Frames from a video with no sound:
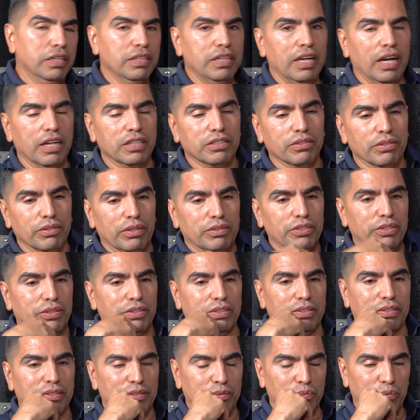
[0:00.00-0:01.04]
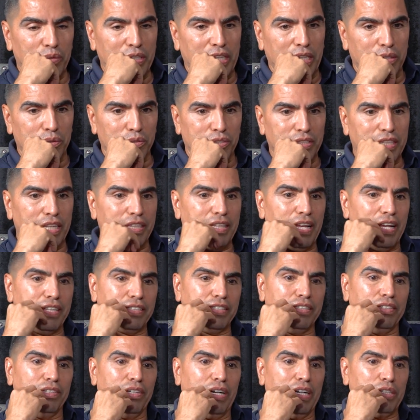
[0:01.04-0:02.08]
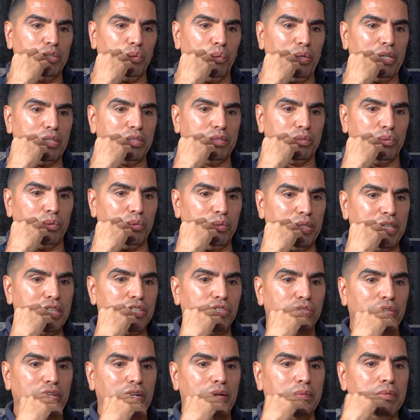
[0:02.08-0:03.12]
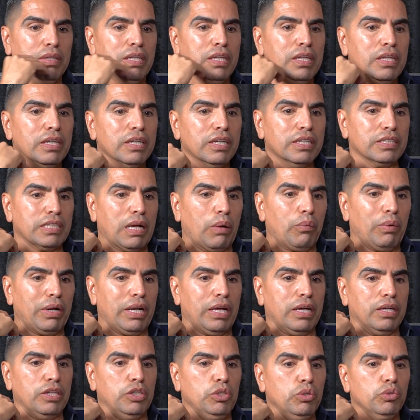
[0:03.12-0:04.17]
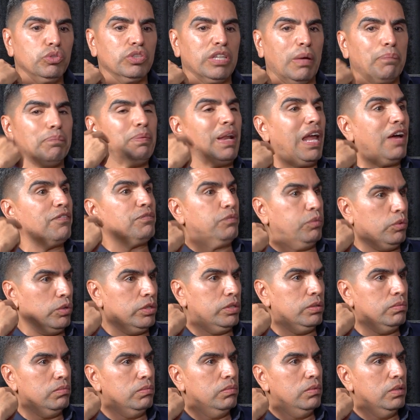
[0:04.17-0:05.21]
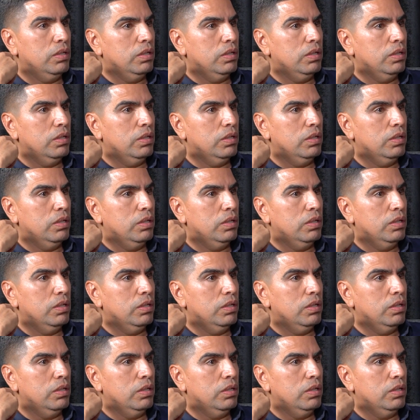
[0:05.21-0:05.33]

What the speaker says: yeah, so we understand that, I do it through Instagram because I want to use the platform